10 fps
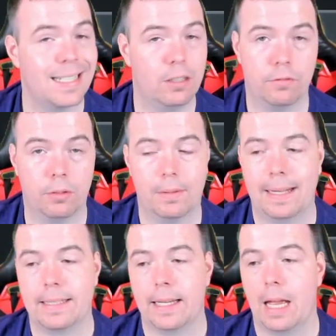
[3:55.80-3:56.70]
love it up the
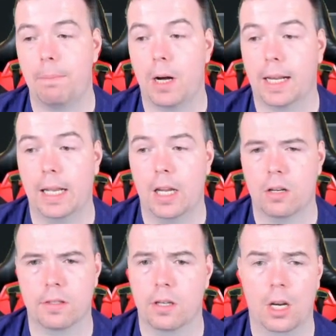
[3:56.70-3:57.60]
Vatti, and
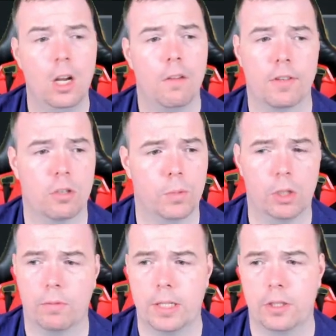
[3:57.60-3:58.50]
Marquinhos. For some
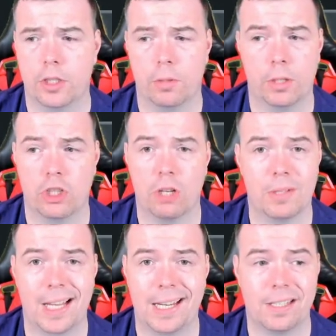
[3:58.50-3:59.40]
unknown reason, two of the
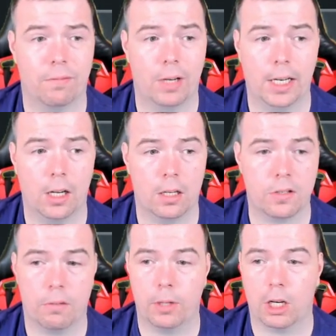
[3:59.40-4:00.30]
cheapest 87 rated cards,
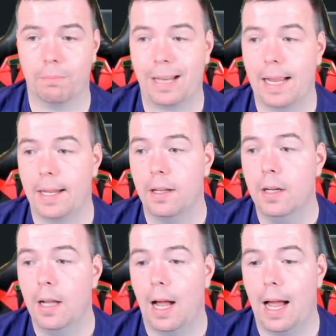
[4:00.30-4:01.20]
so I'm not complaining,
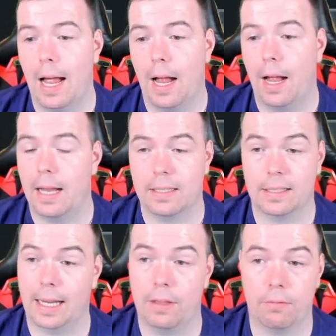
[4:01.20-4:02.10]
as is
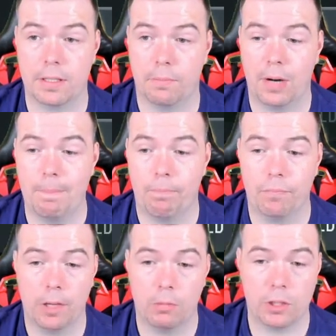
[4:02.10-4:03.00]
again the rest of Prem. We'll